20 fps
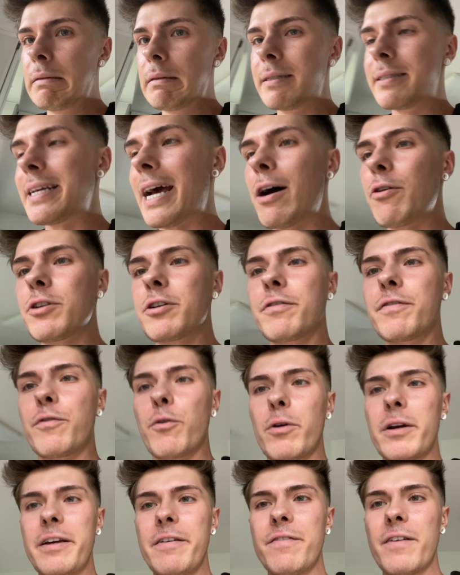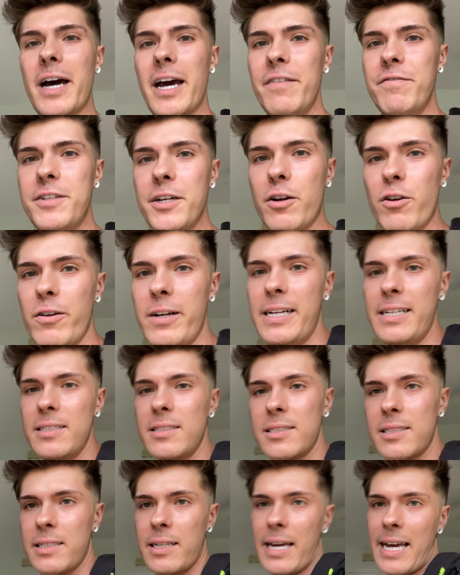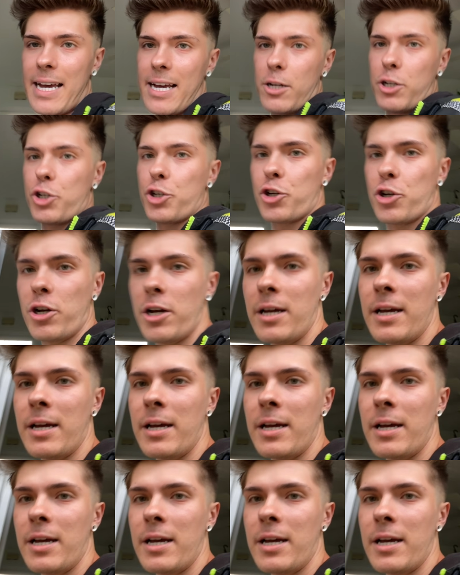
down to 45 degrees-ish.